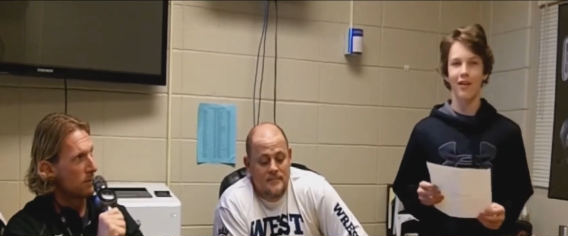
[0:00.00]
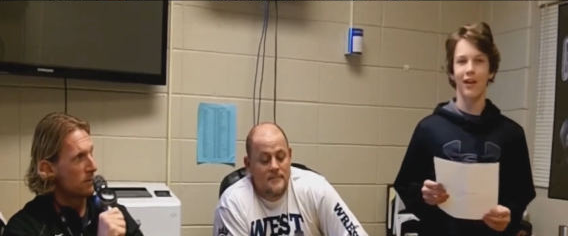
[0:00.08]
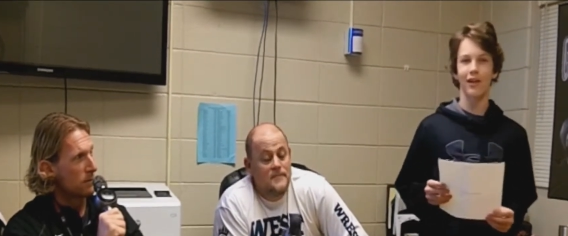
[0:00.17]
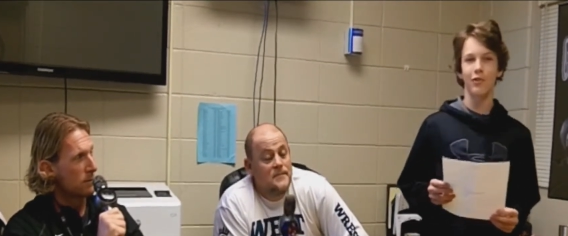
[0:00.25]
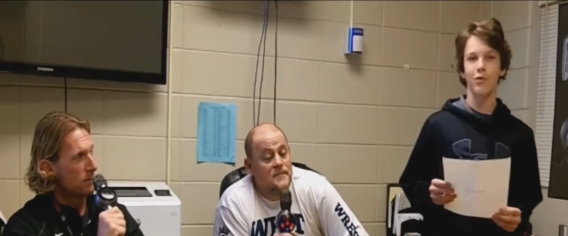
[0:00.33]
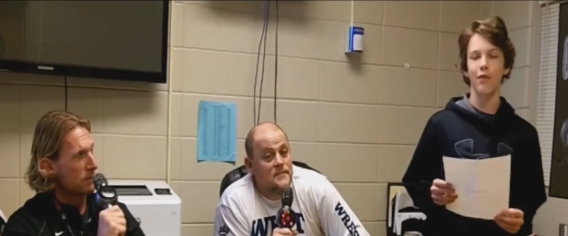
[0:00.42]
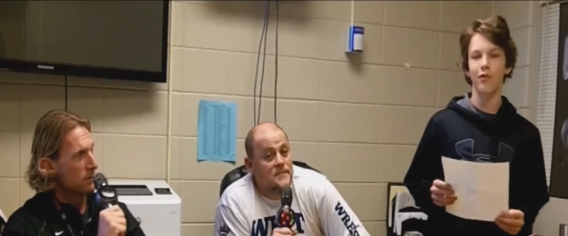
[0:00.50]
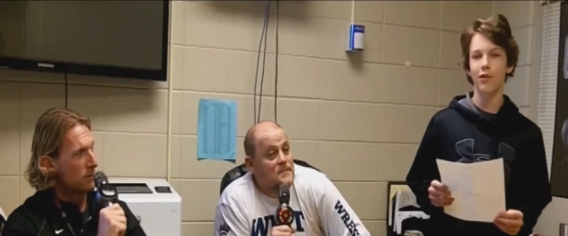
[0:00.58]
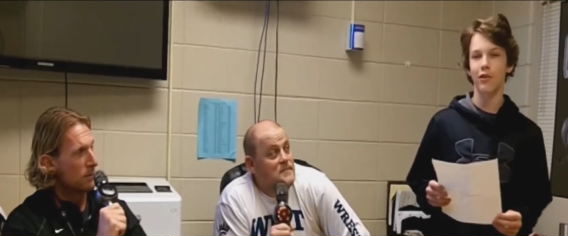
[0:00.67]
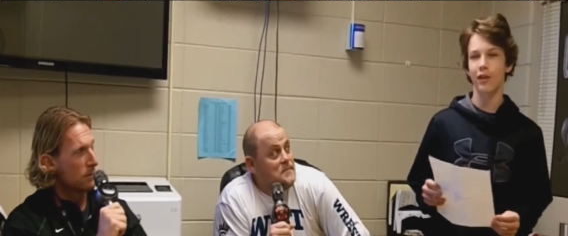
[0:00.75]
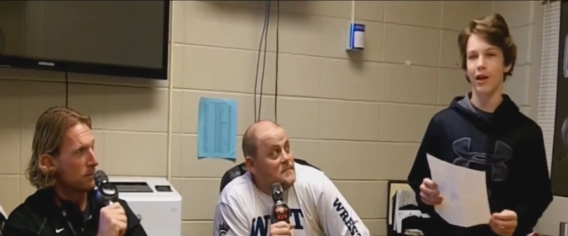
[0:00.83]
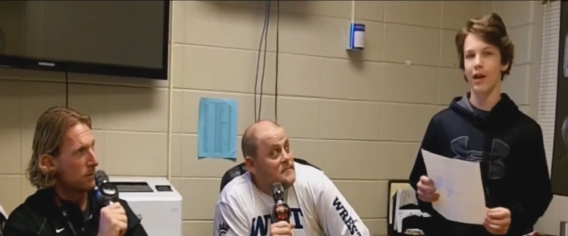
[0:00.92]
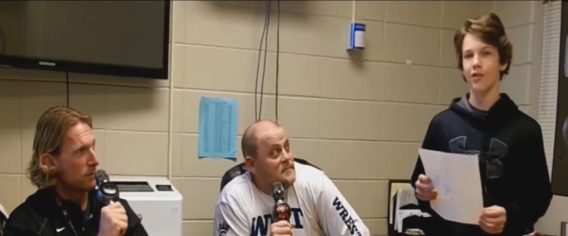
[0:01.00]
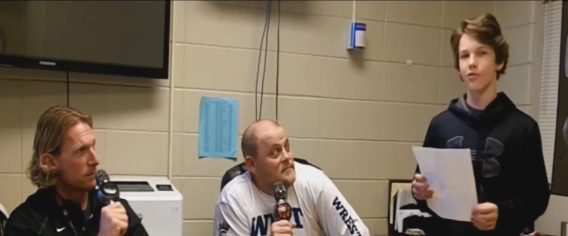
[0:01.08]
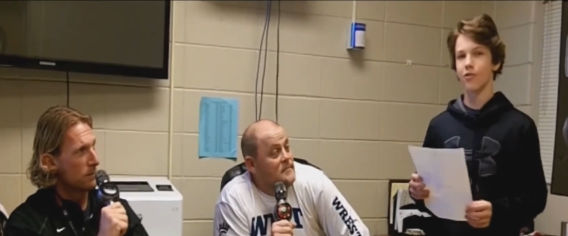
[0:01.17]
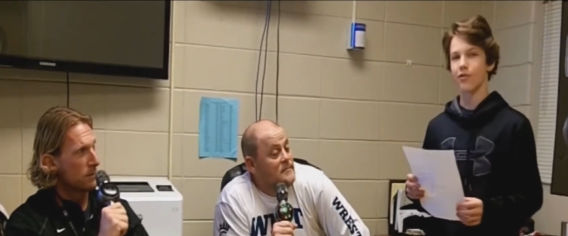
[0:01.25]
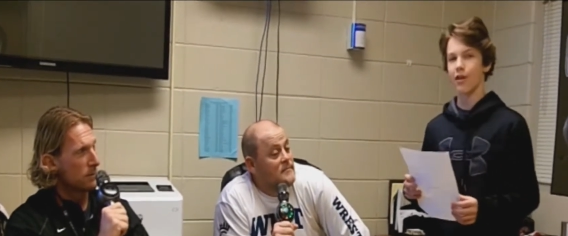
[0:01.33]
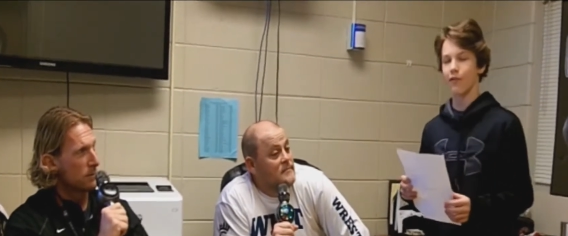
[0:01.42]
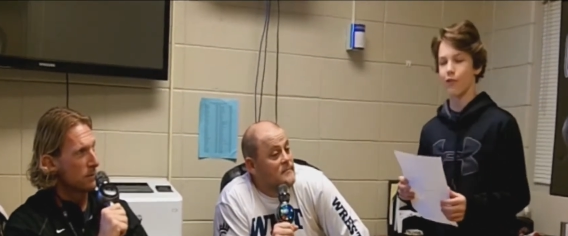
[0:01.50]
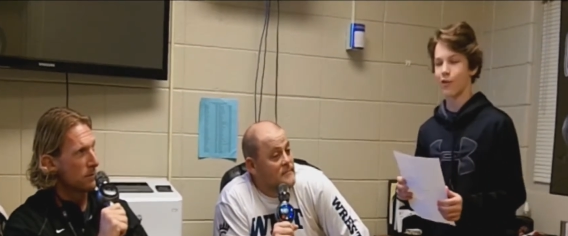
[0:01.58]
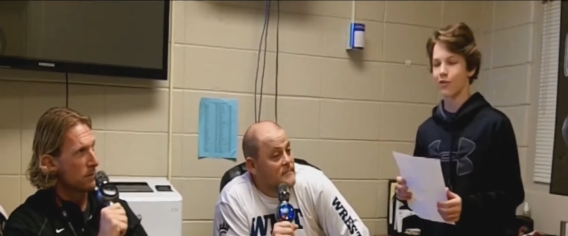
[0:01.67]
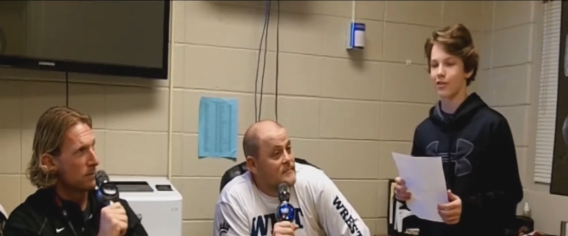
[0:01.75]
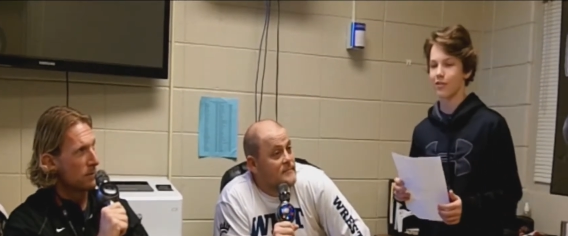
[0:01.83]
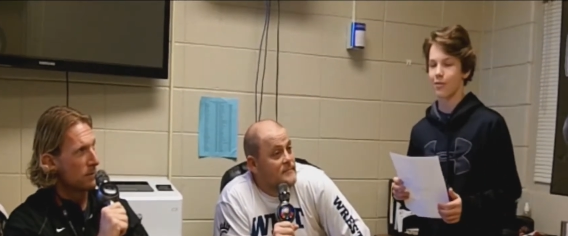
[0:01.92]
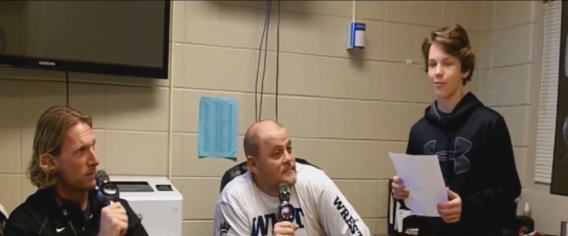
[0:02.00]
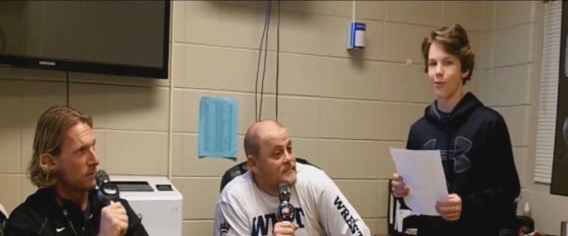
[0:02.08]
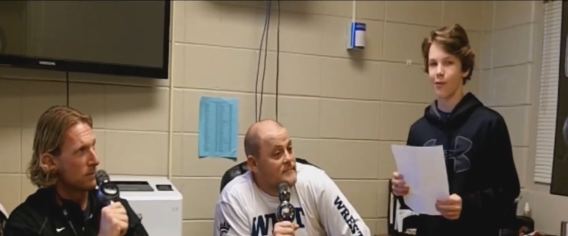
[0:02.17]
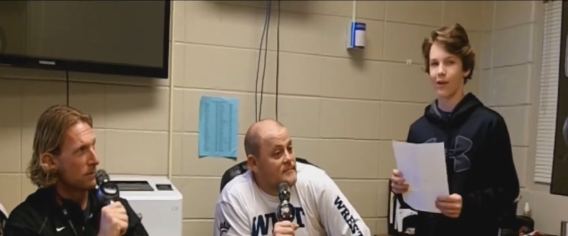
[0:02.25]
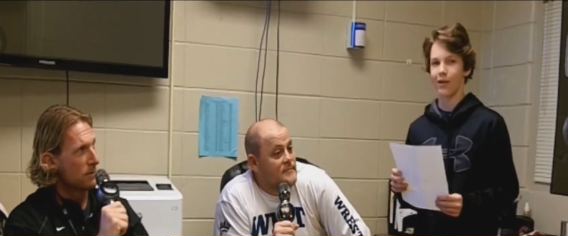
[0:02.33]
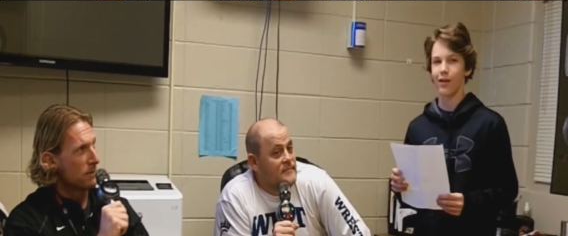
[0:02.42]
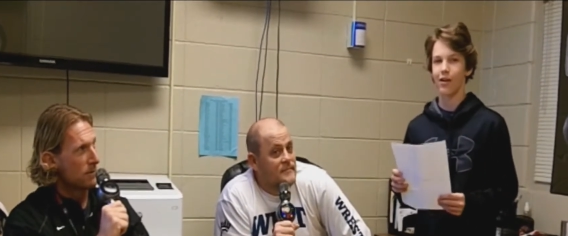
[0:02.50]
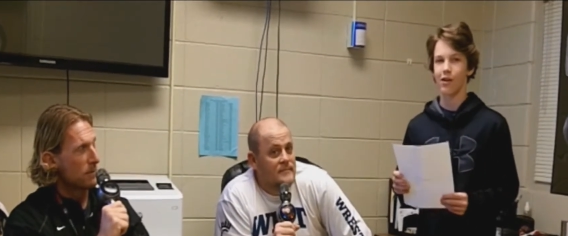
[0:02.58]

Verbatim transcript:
Speaker 1: and whoever answers it first gets a point.